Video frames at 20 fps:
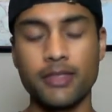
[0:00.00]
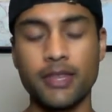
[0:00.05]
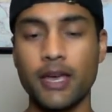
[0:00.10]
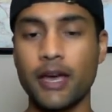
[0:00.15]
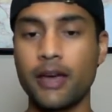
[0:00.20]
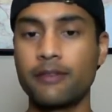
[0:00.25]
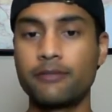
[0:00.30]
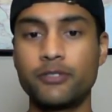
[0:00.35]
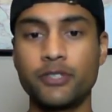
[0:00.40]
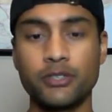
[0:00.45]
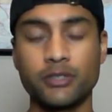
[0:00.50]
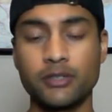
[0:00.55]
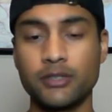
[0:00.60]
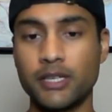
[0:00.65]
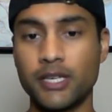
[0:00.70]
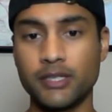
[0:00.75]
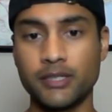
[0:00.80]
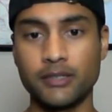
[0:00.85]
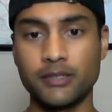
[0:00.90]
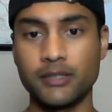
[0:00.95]
I've just
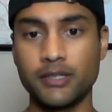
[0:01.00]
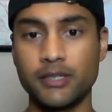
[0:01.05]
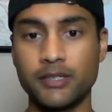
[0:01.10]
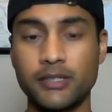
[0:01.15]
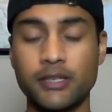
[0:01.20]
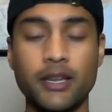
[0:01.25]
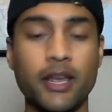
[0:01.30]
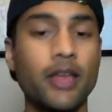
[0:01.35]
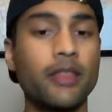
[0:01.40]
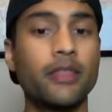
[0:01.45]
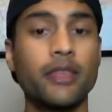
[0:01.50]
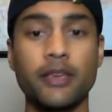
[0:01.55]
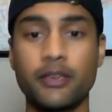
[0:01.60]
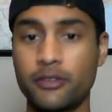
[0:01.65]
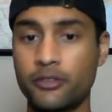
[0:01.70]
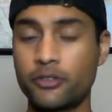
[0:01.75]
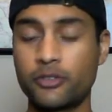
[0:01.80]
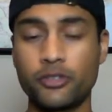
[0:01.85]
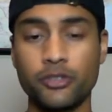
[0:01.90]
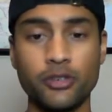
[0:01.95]
lost a season, and they
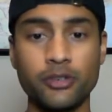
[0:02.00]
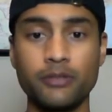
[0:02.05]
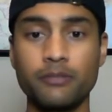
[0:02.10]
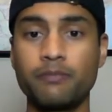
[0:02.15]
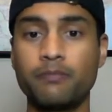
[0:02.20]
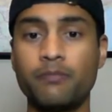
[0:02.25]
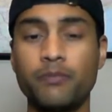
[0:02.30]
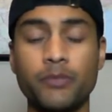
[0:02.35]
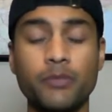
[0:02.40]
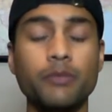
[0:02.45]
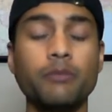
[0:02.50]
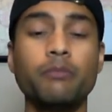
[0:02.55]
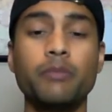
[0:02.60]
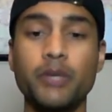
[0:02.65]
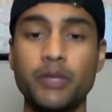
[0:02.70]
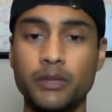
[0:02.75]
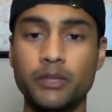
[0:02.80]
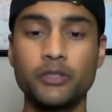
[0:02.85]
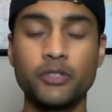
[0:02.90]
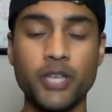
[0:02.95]
should
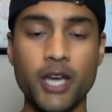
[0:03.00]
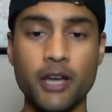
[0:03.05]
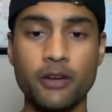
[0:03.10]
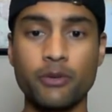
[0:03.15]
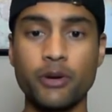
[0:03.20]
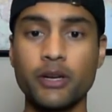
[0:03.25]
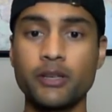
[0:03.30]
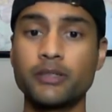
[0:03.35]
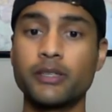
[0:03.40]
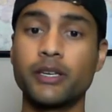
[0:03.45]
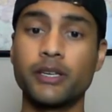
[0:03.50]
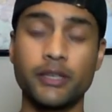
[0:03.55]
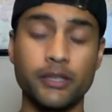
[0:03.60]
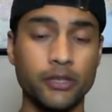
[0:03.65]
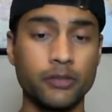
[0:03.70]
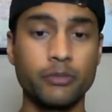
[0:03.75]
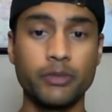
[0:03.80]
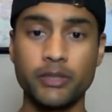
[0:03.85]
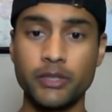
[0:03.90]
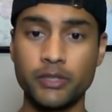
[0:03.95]
beat the Jaguars. They
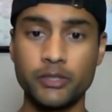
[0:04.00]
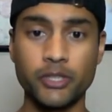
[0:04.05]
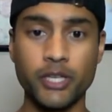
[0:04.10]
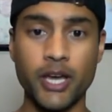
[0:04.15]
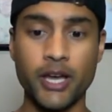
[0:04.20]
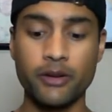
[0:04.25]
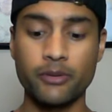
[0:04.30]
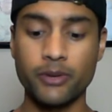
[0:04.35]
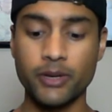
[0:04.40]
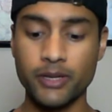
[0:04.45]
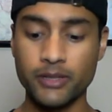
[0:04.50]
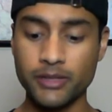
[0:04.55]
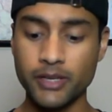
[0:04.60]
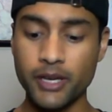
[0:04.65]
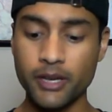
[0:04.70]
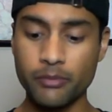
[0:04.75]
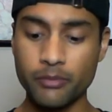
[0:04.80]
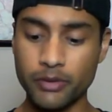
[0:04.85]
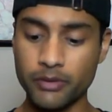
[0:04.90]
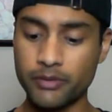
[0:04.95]
could beat the Jaguars,
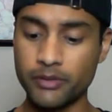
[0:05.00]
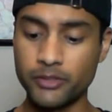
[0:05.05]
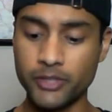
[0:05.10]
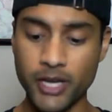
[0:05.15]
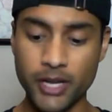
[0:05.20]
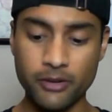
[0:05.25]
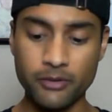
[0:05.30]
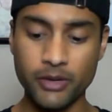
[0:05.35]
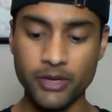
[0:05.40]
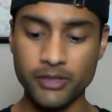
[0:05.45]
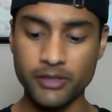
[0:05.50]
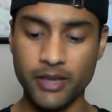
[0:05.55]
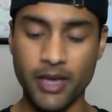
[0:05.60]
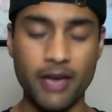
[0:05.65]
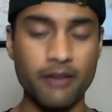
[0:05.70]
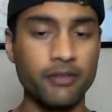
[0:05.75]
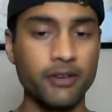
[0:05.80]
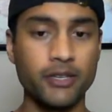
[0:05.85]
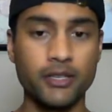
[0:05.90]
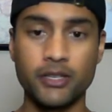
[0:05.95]
but if the Jaguars
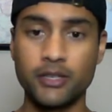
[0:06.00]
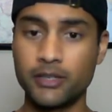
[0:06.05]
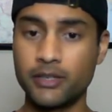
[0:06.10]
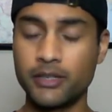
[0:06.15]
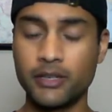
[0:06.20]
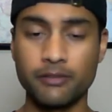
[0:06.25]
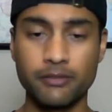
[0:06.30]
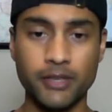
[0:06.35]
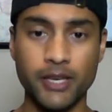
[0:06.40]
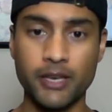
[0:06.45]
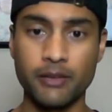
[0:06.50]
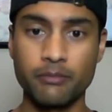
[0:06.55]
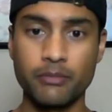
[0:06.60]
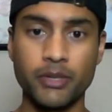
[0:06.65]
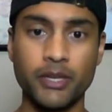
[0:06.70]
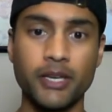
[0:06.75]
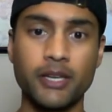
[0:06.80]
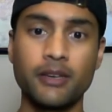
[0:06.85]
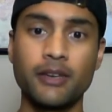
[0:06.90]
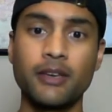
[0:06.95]
have a good enough game
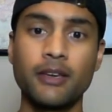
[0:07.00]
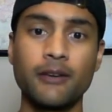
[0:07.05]
plan,